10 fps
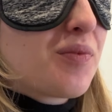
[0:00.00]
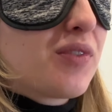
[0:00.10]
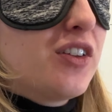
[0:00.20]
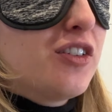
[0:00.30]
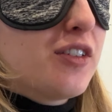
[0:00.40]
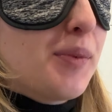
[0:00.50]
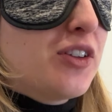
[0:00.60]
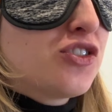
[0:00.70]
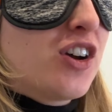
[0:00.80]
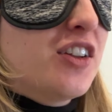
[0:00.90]
This is the
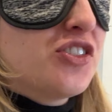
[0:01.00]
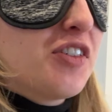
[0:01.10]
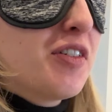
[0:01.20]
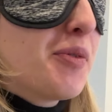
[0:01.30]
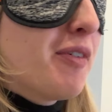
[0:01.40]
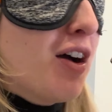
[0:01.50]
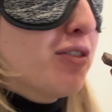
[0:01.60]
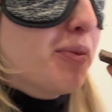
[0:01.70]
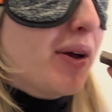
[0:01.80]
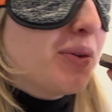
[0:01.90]
best challenge
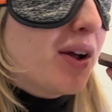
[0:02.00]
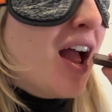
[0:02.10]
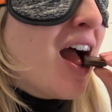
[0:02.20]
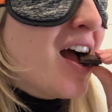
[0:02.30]
ever, by the way.